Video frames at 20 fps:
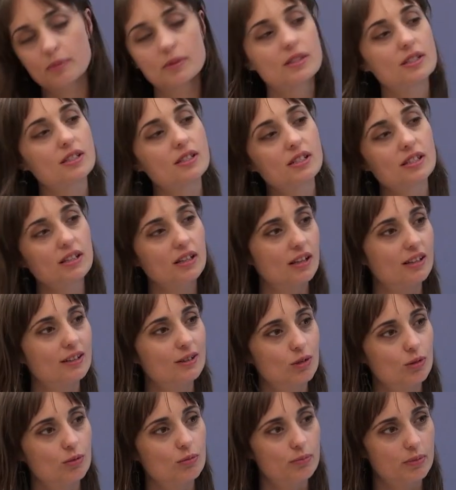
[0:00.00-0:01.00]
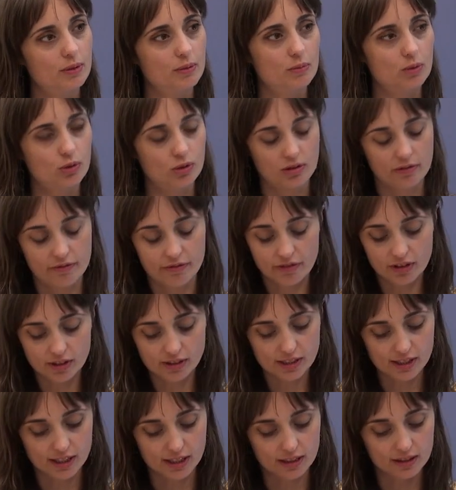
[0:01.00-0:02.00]
perhaps a little bit more
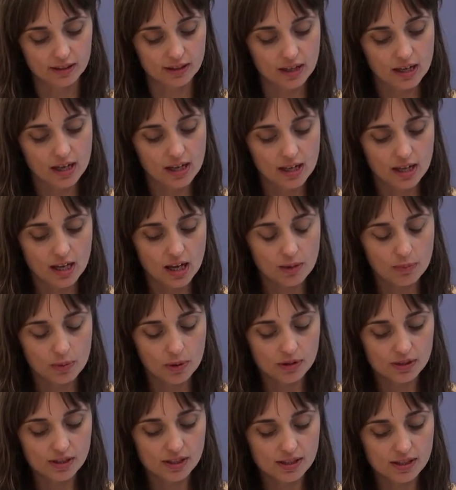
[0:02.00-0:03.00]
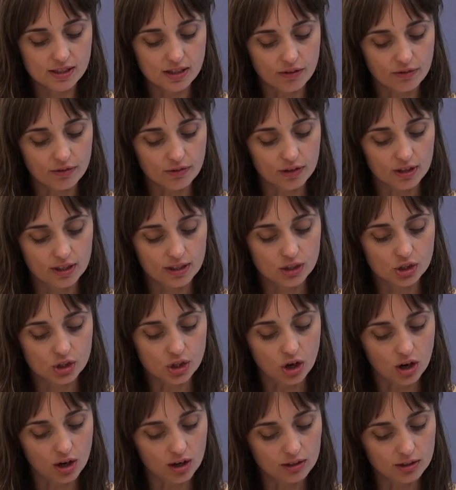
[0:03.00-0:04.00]
confronting. A person suffering
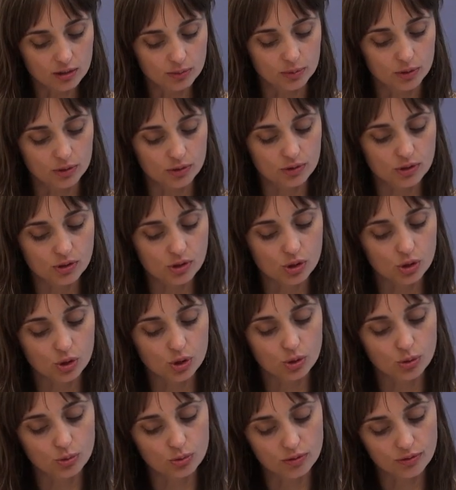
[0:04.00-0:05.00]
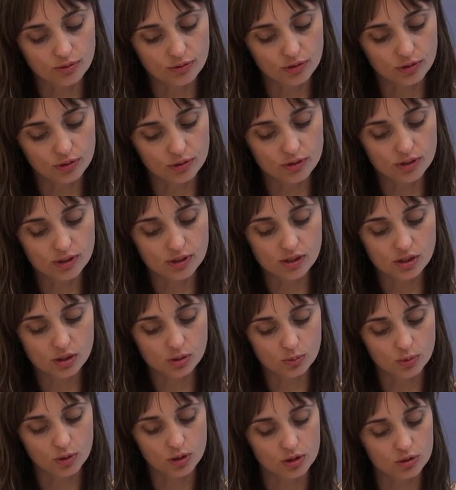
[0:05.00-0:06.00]
child abuse who refuses
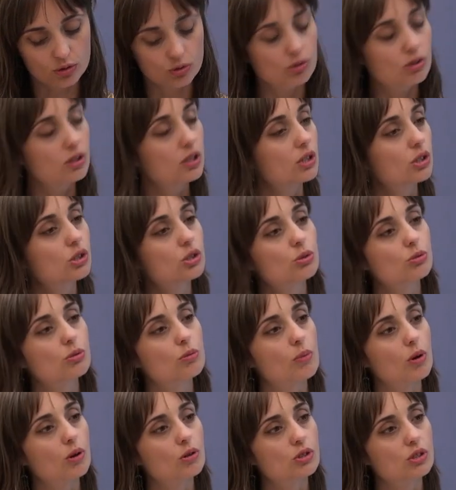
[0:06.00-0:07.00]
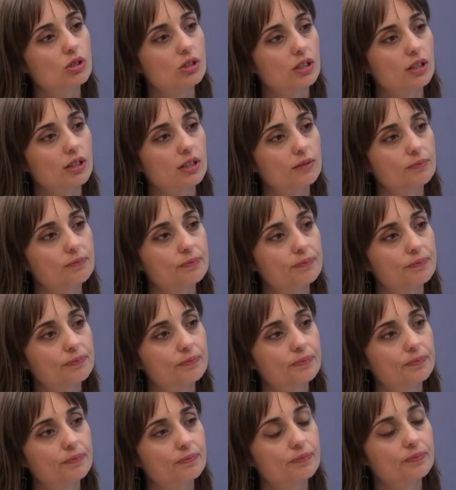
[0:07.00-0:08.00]
to work through the issue emotionally.
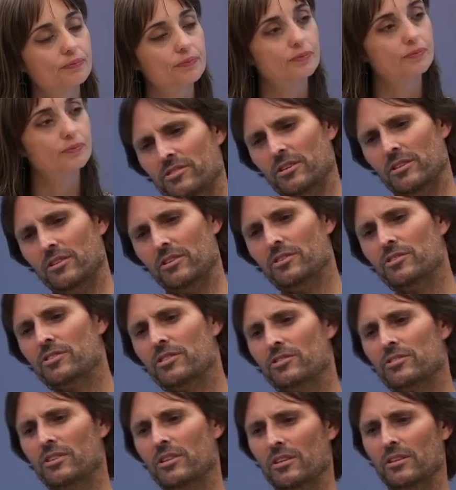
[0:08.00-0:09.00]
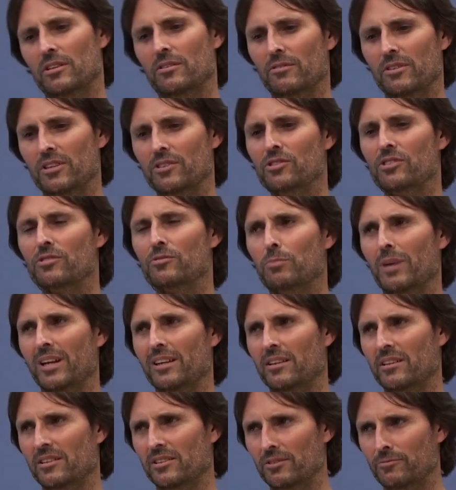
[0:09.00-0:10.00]
Yes, so this is
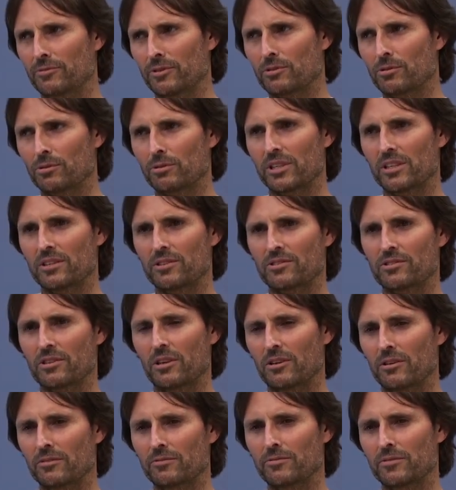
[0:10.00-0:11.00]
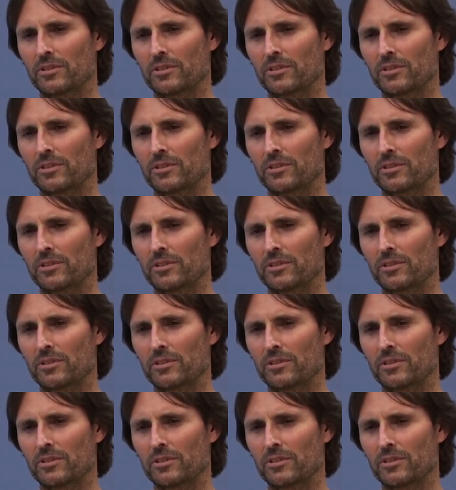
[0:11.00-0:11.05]
one of the difficulties that